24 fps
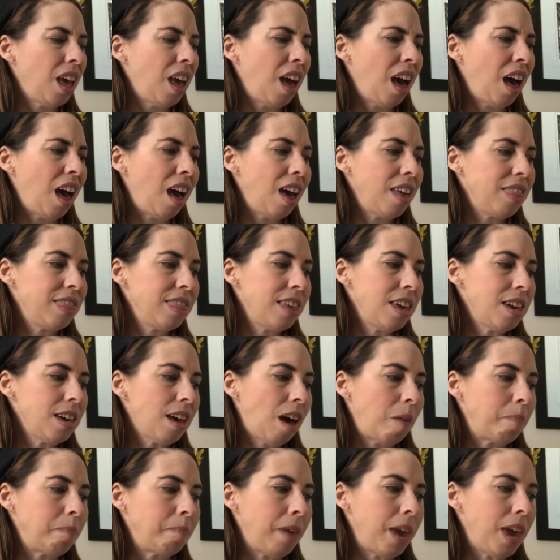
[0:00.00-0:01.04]
I think
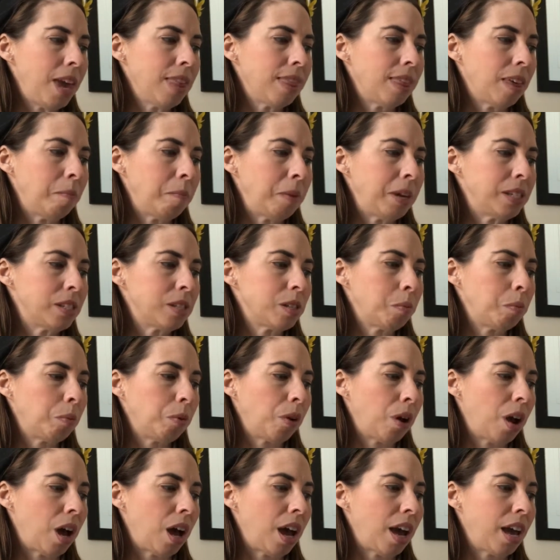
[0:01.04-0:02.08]
I'll make them a
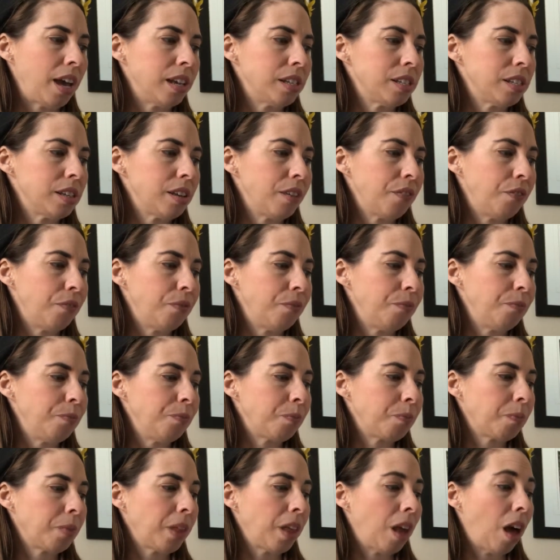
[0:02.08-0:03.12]
surprise.
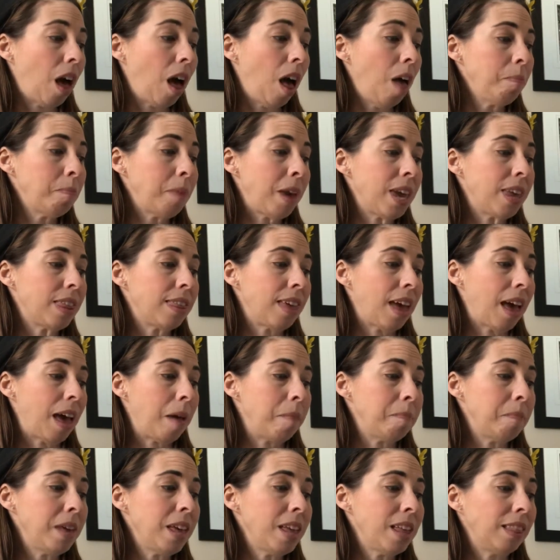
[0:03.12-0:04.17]
I'll make
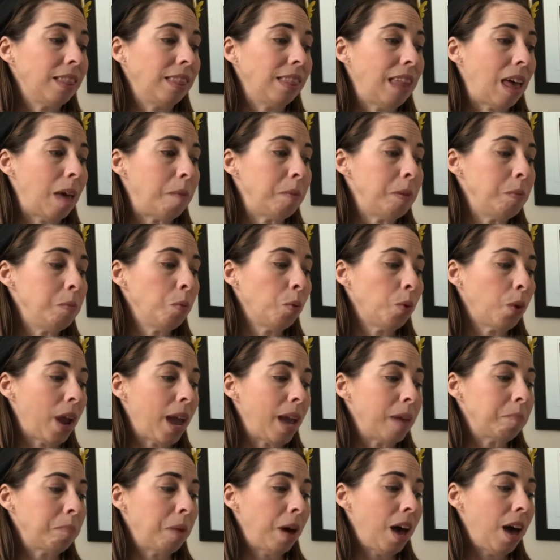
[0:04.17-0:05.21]
them lemon
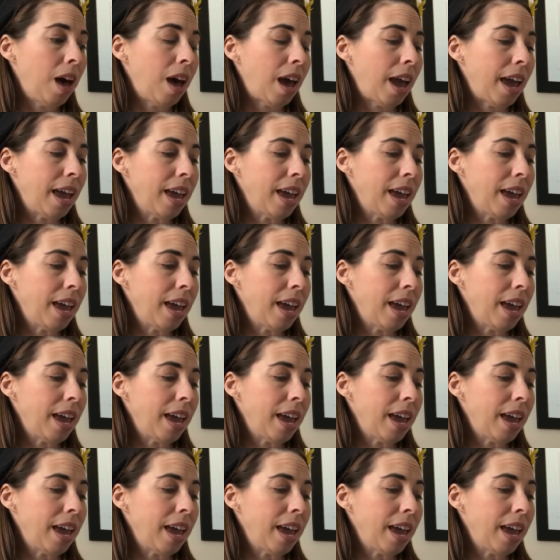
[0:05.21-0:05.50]
meringue pie.